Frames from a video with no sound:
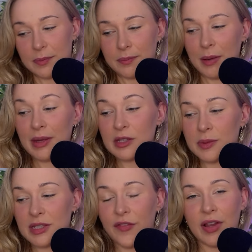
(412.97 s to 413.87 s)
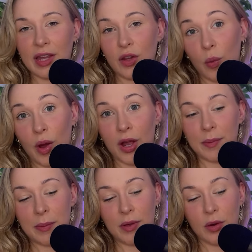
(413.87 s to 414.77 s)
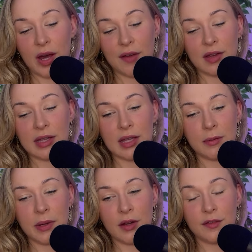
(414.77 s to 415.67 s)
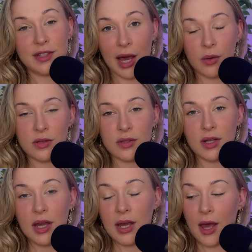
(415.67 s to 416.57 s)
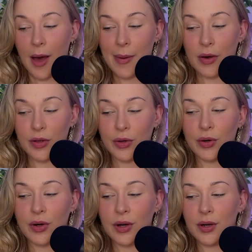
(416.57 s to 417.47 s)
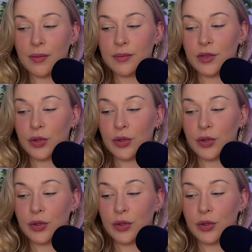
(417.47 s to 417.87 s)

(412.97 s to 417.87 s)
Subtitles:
Maybe specifically in your work, maybe you're having a little bit of doubts about your